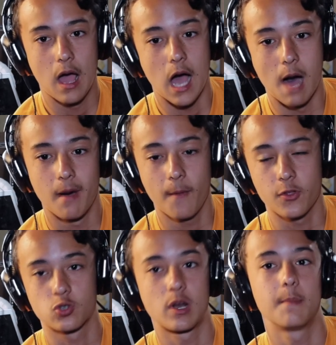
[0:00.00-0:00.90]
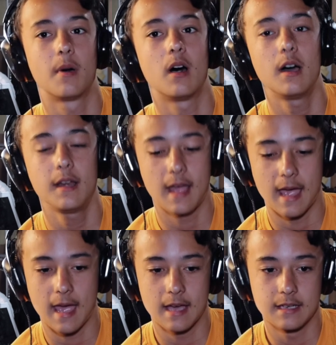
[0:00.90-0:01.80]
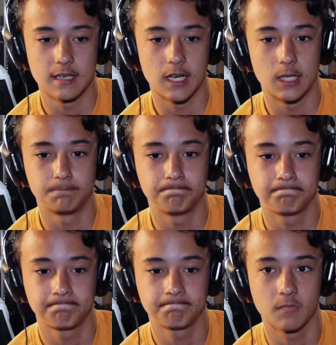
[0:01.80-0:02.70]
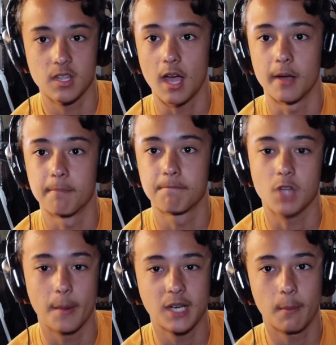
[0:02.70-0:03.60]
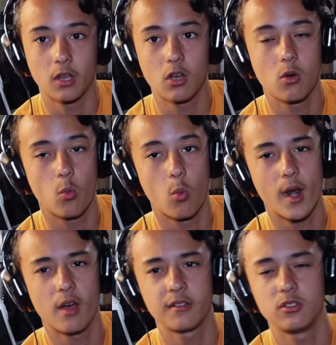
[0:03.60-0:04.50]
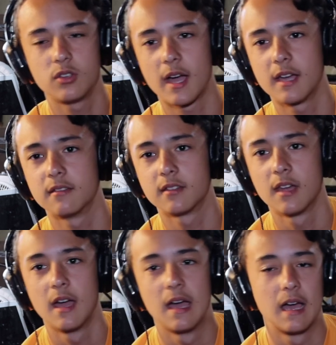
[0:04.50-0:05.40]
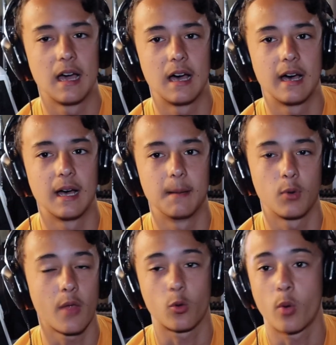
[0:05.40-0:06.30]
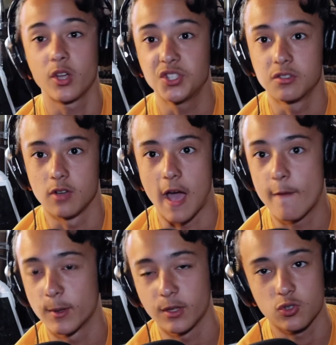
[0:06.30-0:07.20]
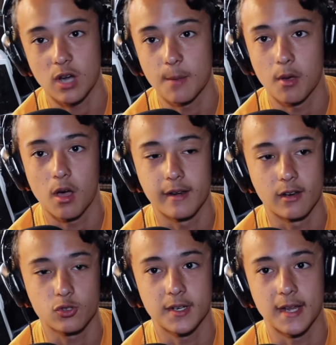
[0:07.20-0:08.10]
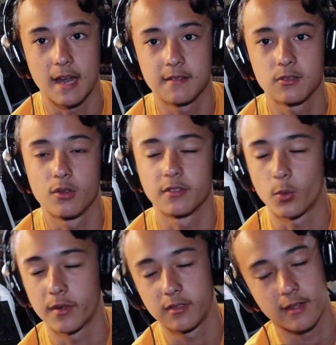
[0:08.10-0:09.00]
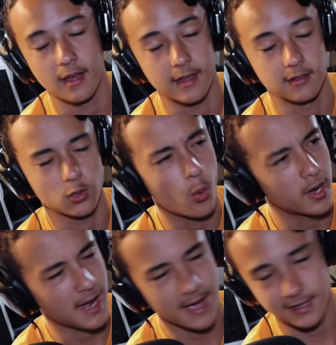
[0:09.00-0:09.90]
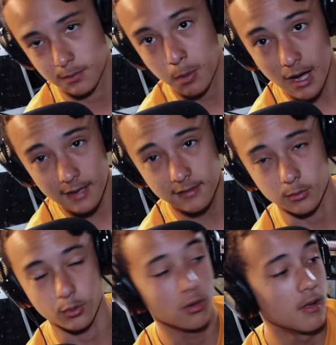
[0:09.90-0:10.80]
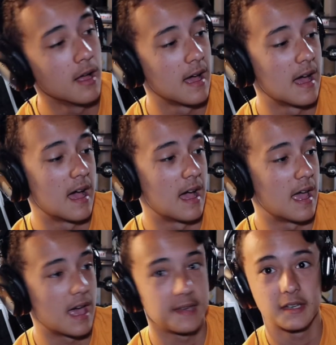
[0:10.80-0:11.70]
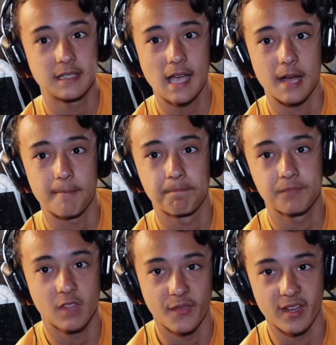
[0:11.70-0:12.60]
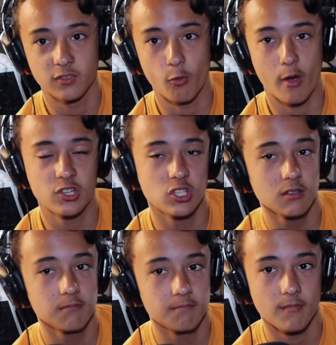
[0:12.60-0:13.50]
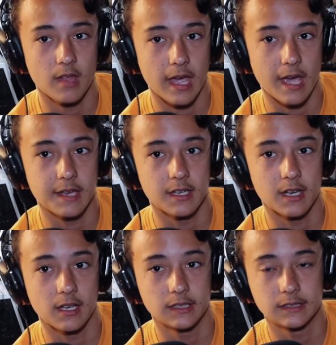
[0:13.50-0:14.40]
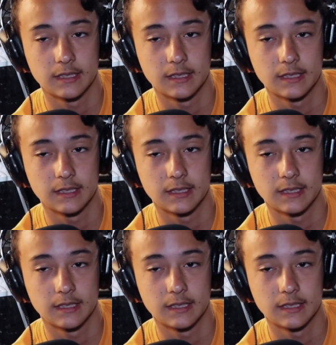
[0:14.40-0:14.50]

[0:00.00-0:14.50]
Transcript: about the tripod. And yeah, comment down below what else you guys, what other questions you have about the tripod, and I'll try to answer those as quick as possible. And yeah, thanks for watching, and hope